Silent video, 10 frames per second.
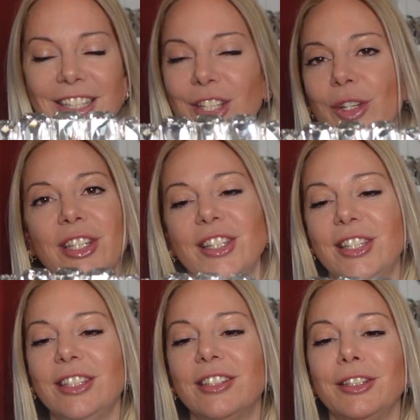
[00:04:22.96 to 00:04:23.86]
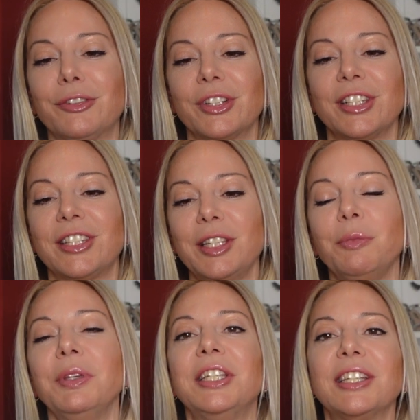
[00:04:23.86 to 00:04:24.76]
You can see the difference
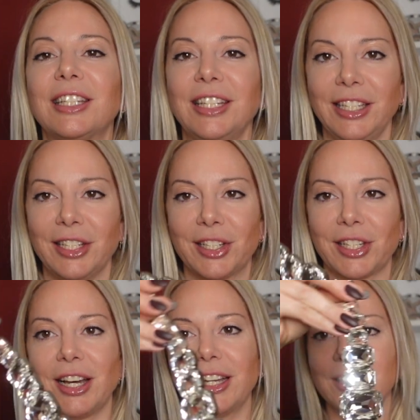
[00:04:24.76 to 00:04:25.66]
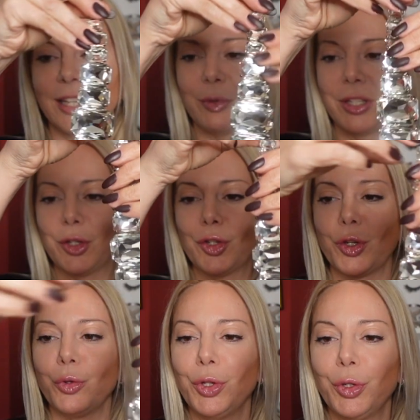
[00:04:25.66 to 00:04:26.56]
immediately in size. I'm gonna
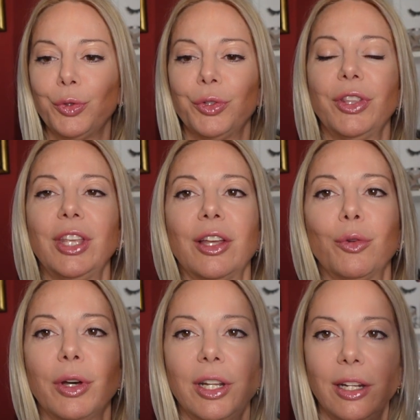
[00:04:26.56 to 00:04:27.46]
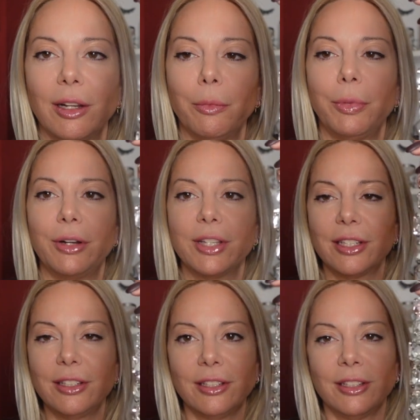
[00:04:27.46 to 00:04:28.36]
show you the other one in
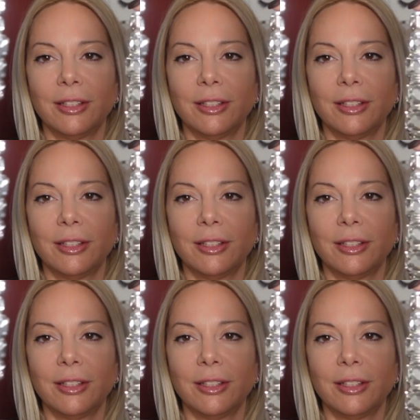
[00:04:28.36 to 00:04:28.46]
comparison.